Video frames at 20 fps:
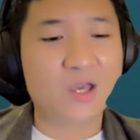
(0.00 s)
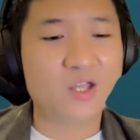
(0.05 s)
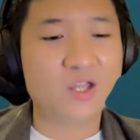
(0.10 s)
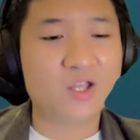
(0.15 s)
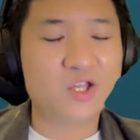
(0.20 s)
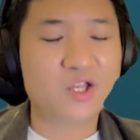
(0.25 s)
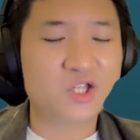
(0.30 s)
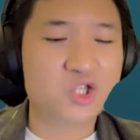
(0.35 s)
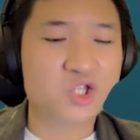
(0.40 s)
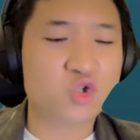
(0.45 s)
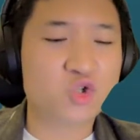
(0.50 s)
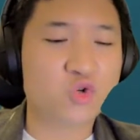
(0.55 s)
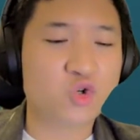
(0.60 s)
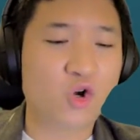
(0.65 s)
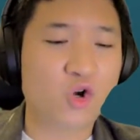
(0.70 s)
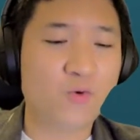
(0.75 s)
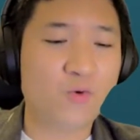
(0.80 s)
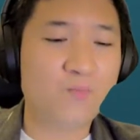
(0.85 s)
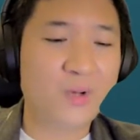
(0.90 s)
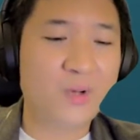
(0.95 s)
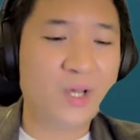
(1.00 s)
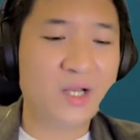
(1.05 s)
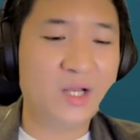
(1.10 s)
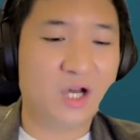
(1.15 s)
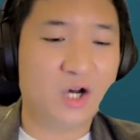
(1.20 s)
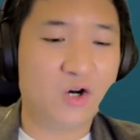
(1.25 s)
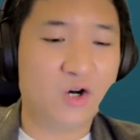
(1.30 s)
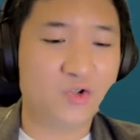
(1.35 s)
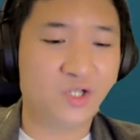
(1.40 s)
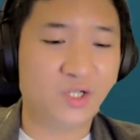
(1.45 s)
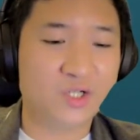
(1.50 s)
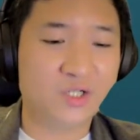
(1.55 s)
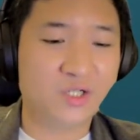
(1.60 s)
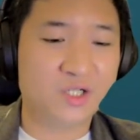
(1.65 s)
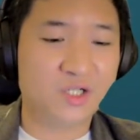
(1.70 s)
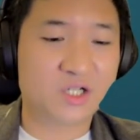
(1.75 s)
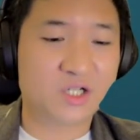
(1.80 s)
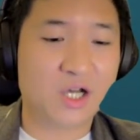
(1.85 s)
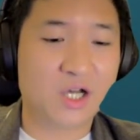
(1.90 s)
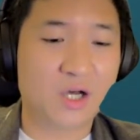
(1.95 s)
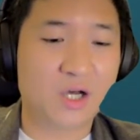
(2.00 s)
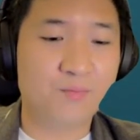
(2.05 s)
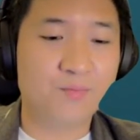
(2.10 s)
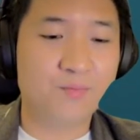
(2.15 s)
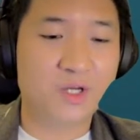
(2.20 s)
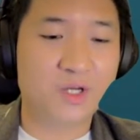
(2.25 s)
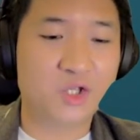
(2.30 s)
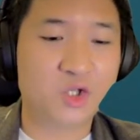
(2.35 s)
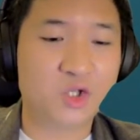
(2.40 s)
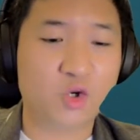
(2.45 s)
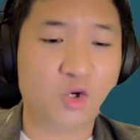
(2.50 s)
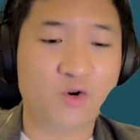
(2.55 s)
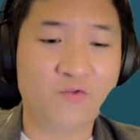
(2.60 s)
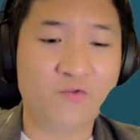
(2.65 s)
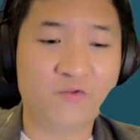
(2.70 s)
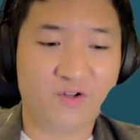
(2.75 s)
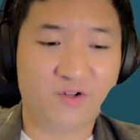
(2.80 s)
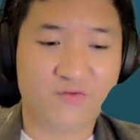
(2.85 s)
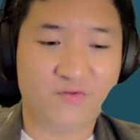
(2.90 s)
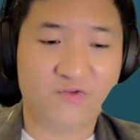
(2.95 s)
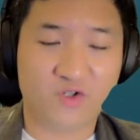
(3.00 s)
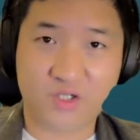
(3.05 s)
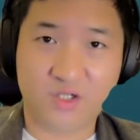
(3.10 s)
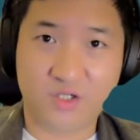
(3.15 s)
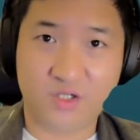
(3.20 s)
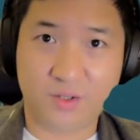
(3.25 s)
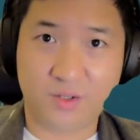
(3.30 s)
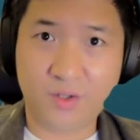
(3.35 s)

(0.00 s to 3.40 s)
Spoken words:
is to compare the alternate companies offer for her.